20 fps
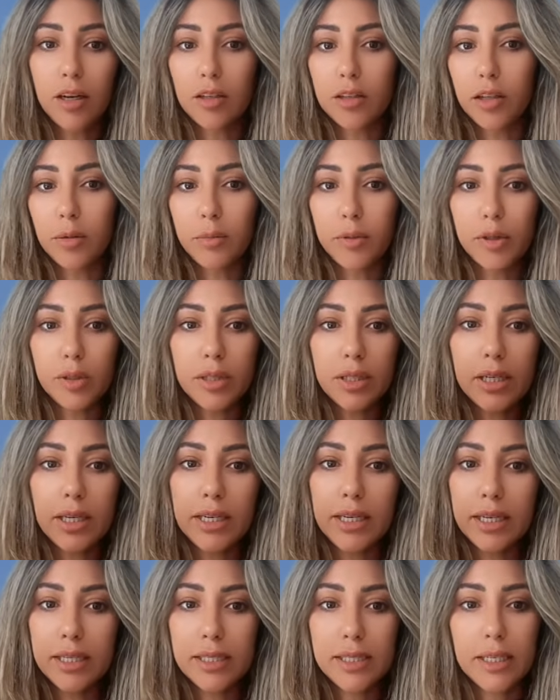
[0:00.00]
London Beauty
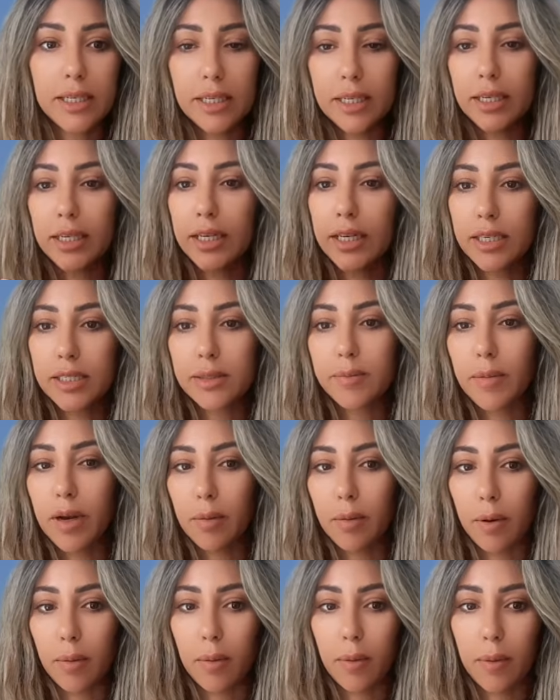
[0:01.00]
Clinic, Skin Clinics, blah,
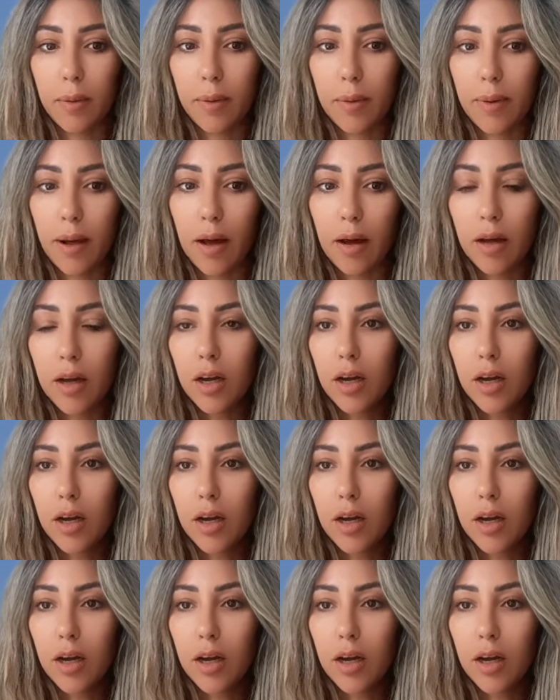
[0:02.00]
blah, blah, blah, blah.